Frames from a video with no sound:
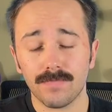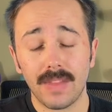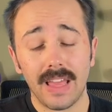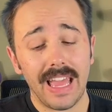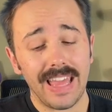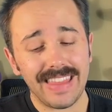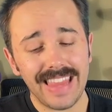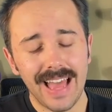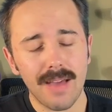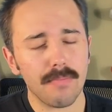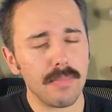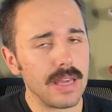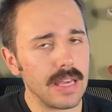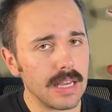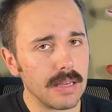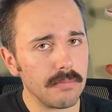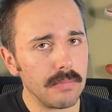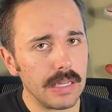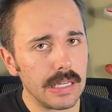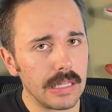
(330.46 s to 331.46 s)
And that
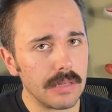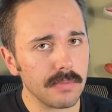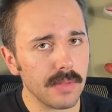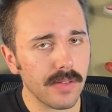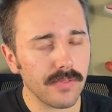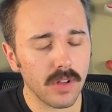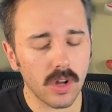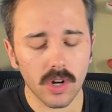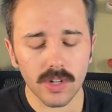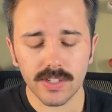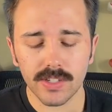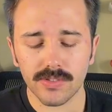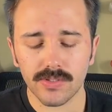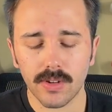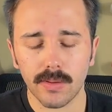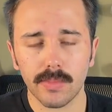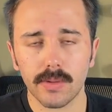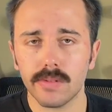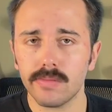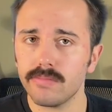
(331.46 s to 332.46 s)
being medium level hardness
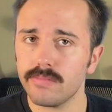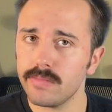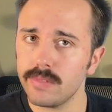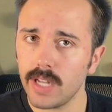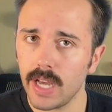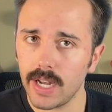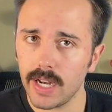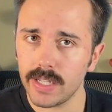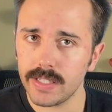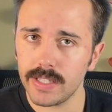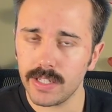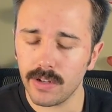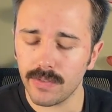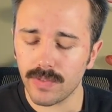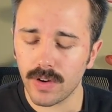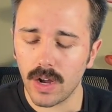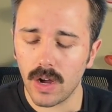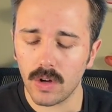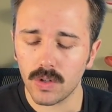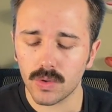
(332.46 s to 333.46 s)
rubber, not ideal
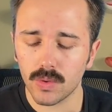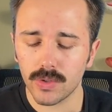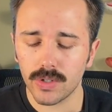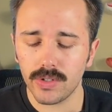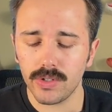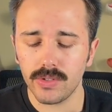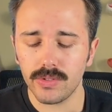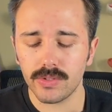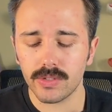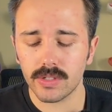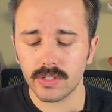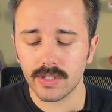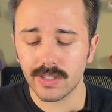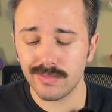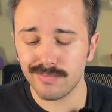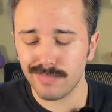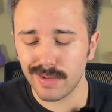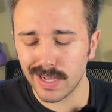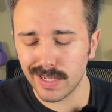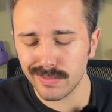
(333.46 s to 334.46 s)
for outdoor use
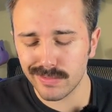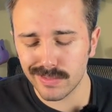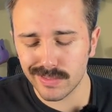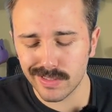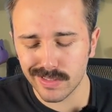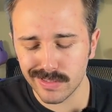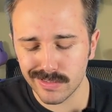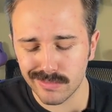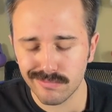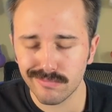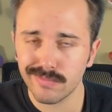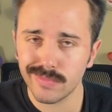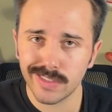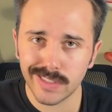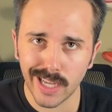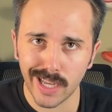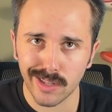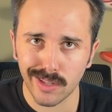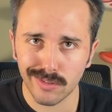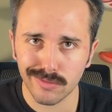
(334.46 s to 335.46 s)
combined with the
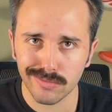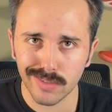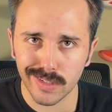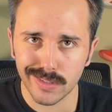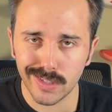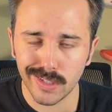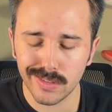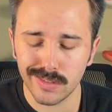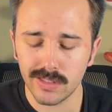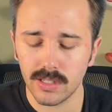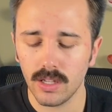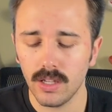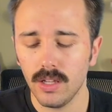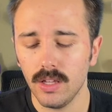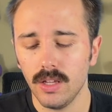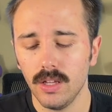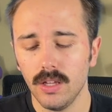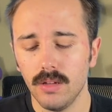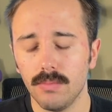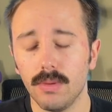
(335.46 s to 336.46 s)
shallow ridges.
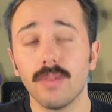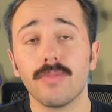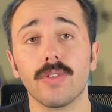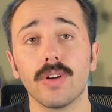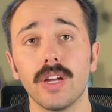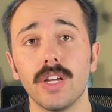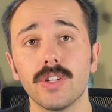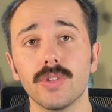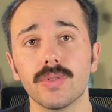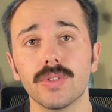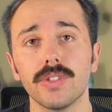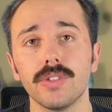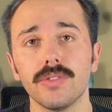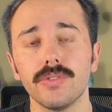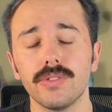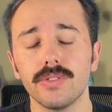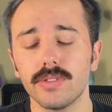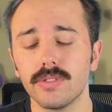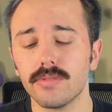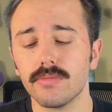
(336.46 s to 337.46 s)
But for indoor
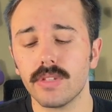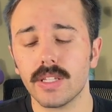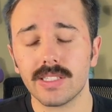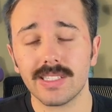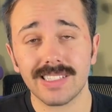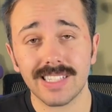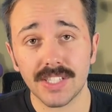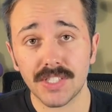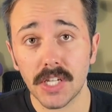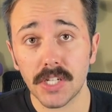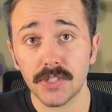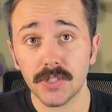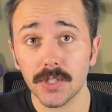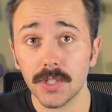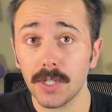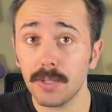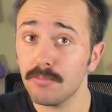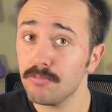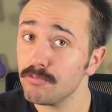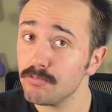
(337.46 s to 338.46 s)
use, this is
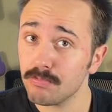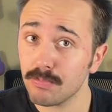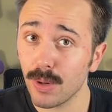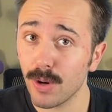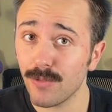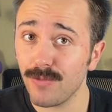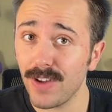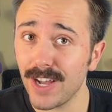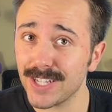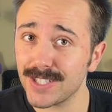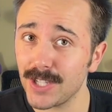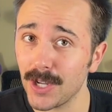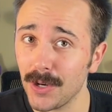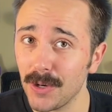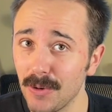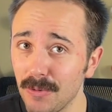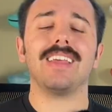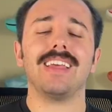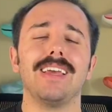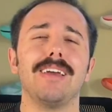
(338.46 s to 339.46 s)
essentially perfecto.
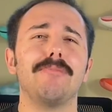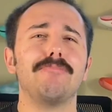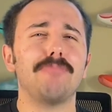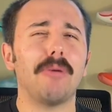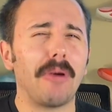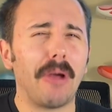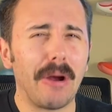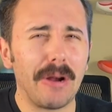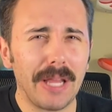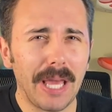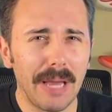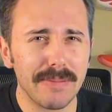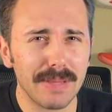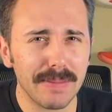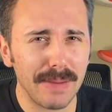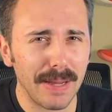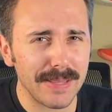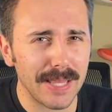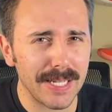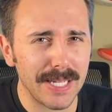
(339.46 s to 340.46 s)
But we already yapped
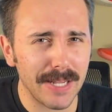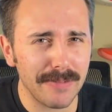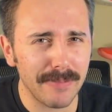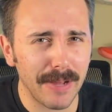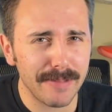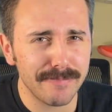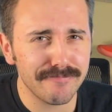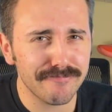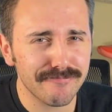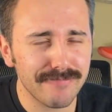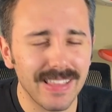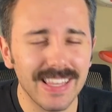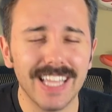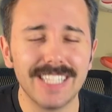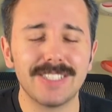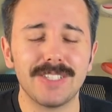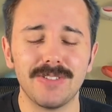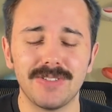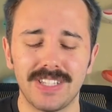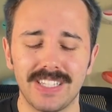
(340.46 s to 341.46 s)
about that, didn't we?
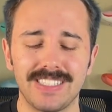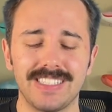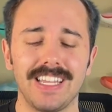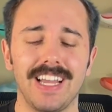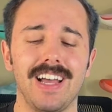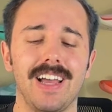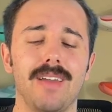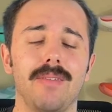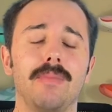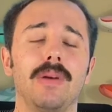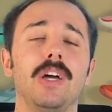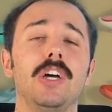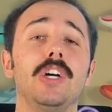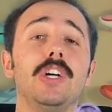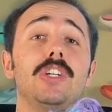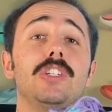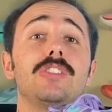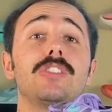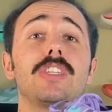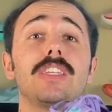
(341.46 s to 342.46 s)
Let's use this time
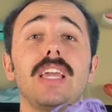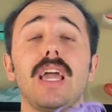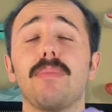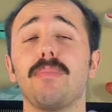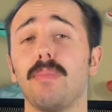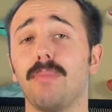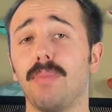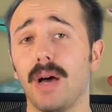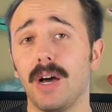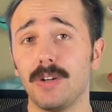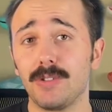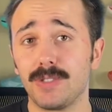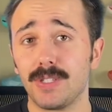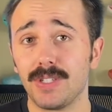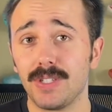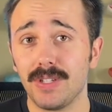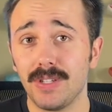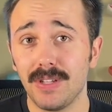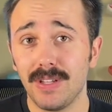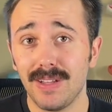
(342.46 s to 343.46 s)
to yap about
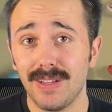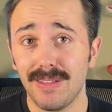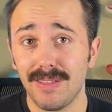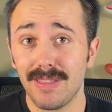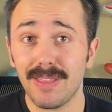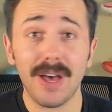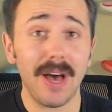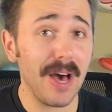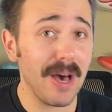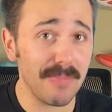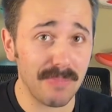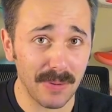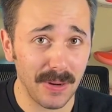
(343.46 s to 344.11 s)
the upper.